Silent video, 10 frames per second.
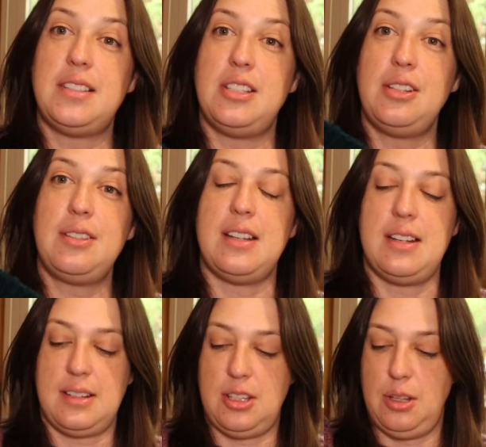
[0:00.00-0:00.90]
to do the
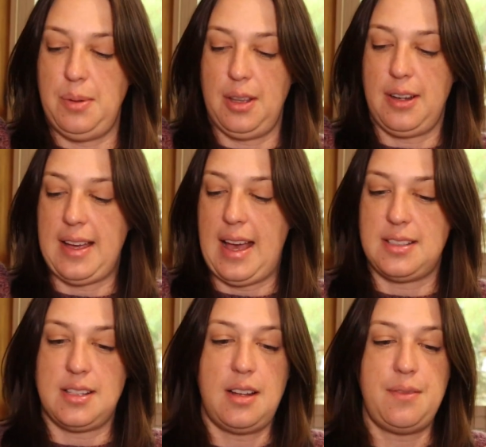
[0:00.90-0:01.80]
tubular
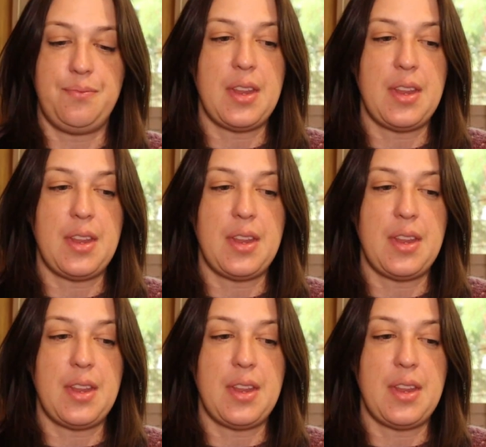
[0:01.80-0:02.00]
cast on.